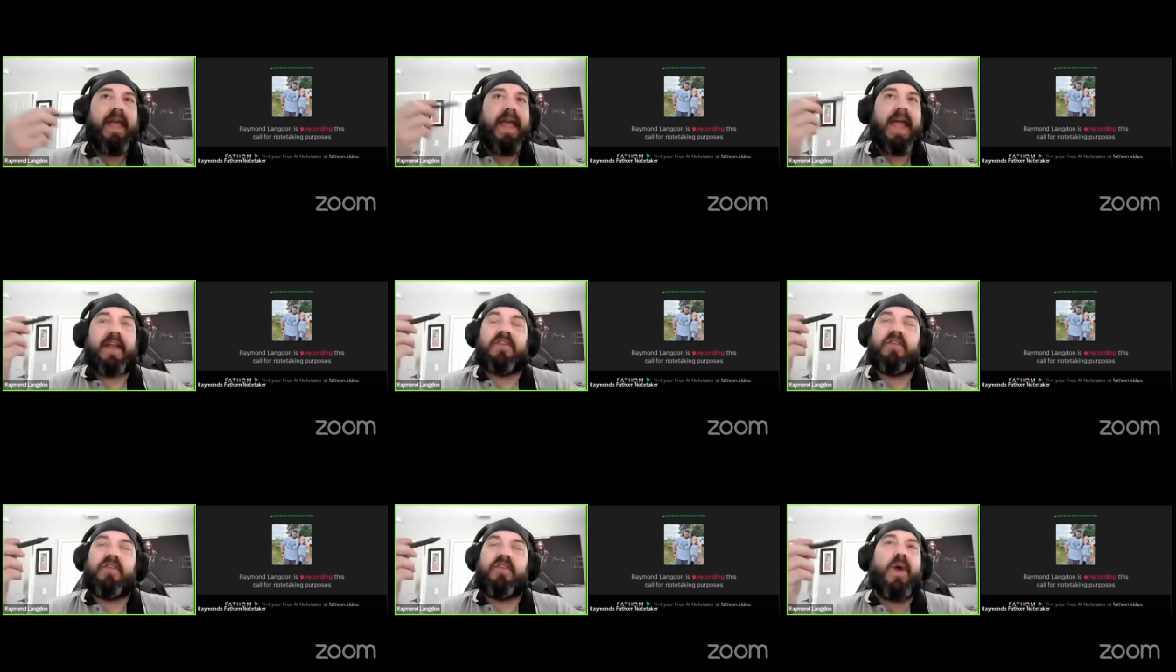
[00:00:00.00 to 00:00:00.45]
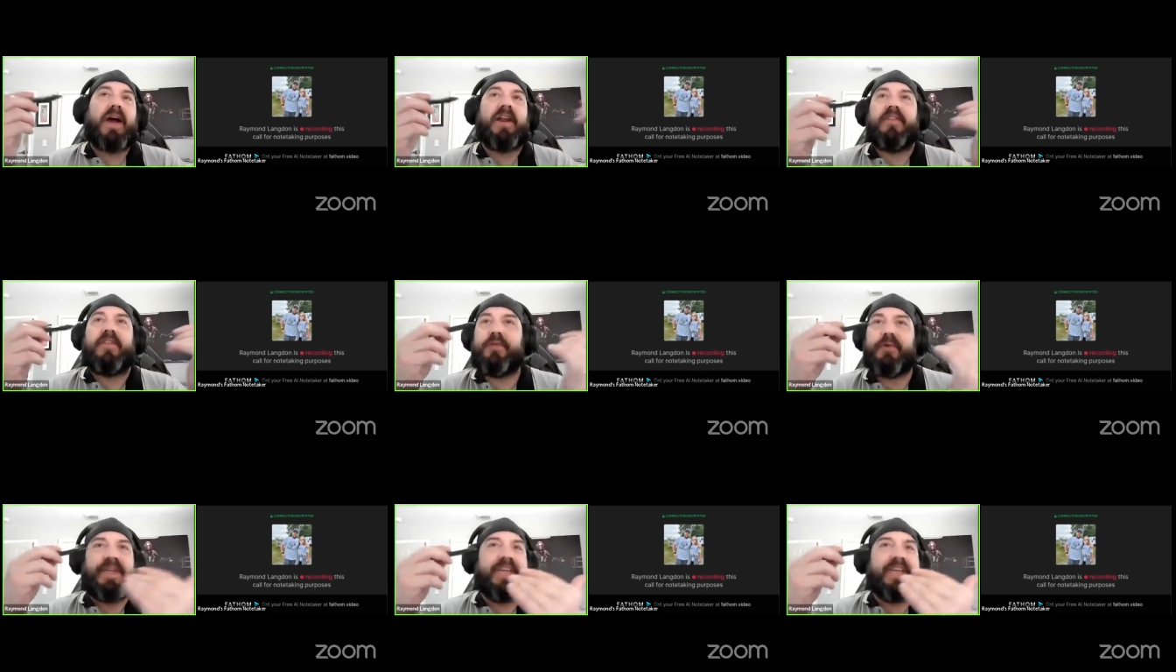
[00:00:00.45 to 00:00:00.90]
and two out
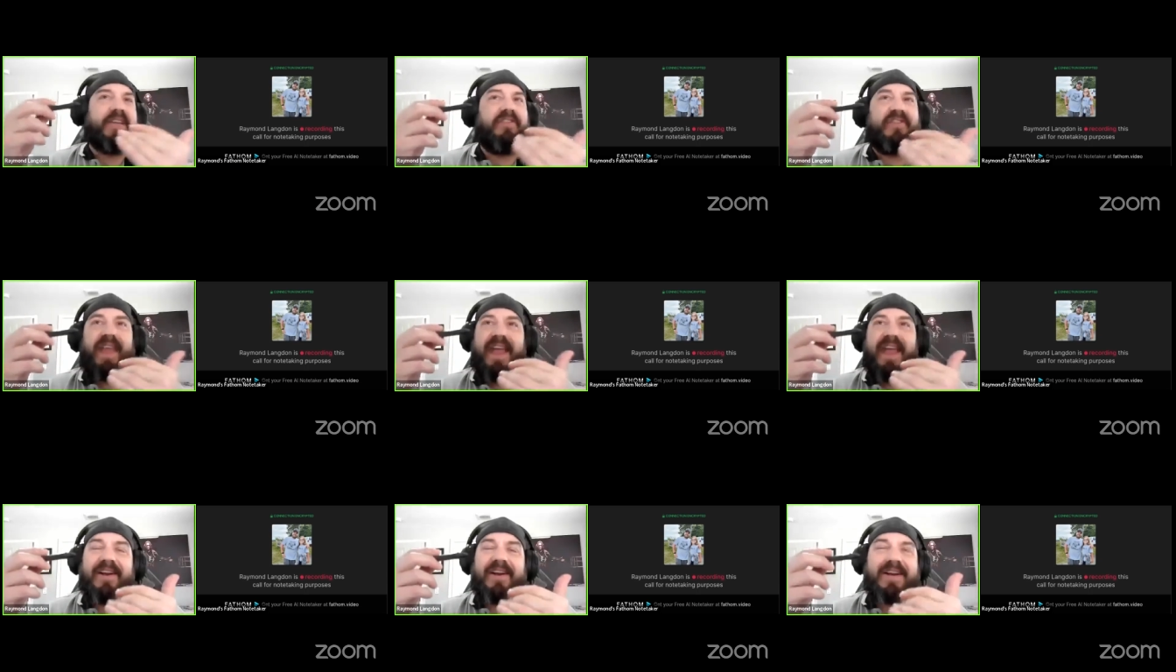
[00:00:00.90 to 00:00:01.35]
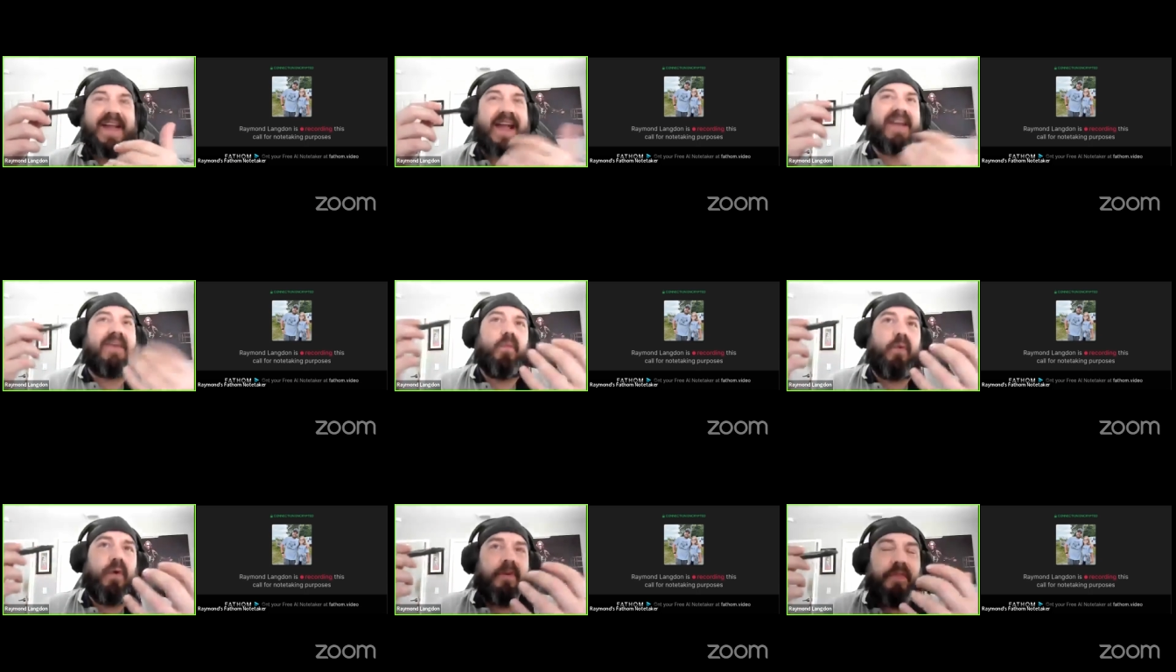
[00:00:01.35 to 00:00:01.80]
of three each day are kind
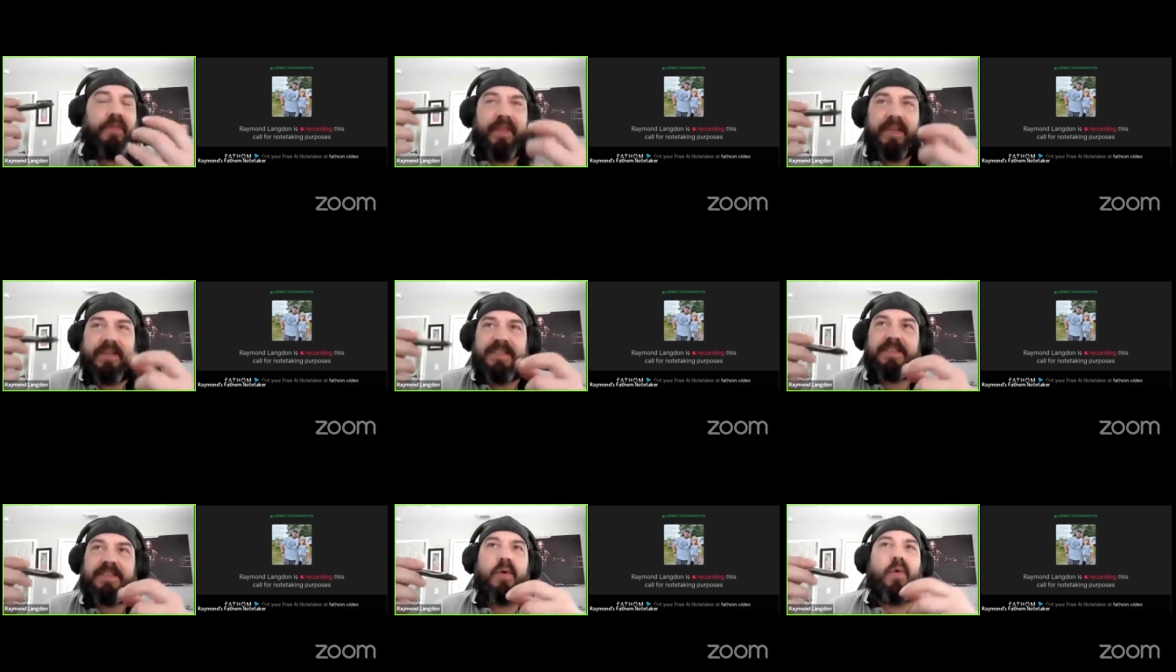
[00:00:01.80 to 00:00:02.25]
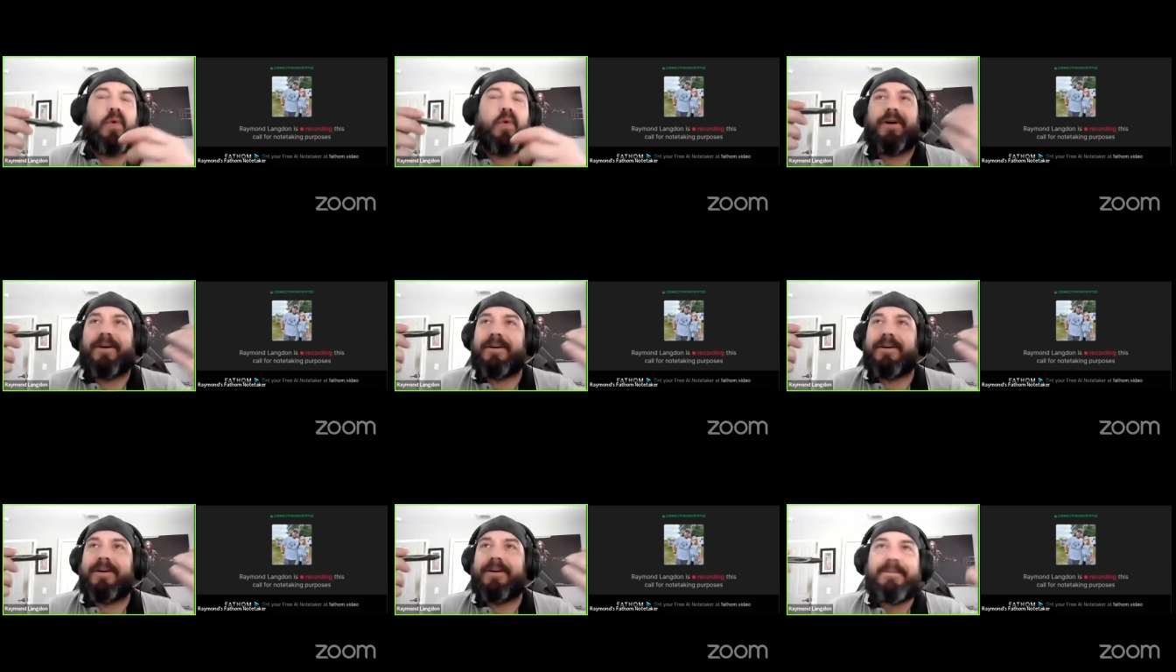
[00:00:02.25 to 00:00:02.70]
of worthless
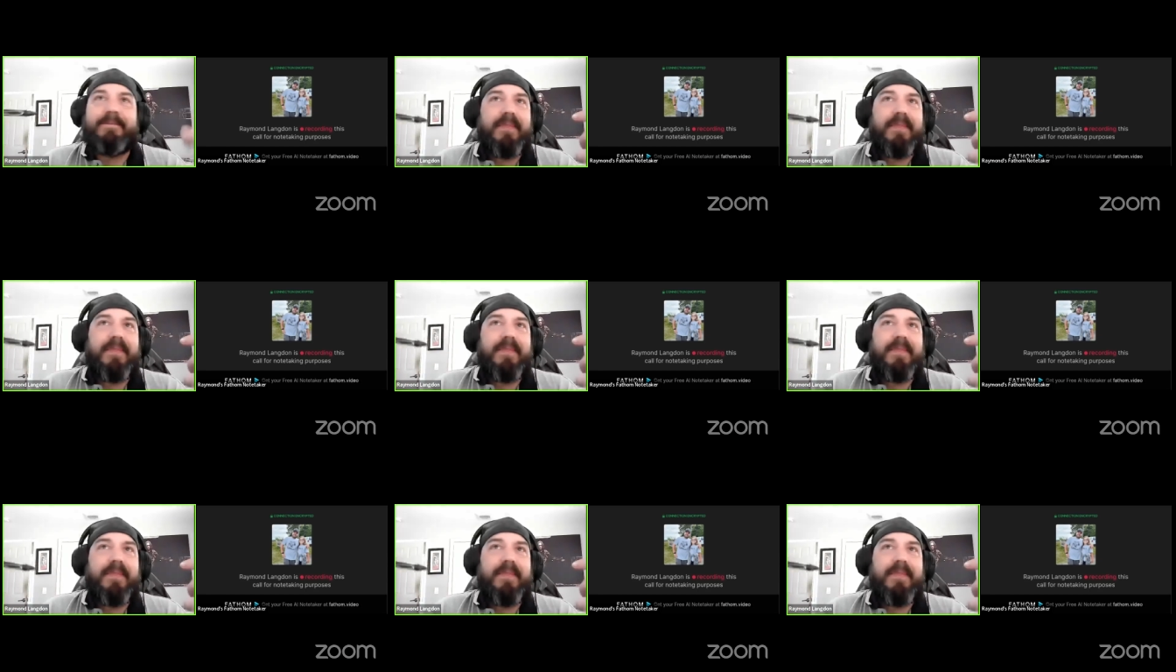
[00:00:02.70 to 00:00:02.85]
or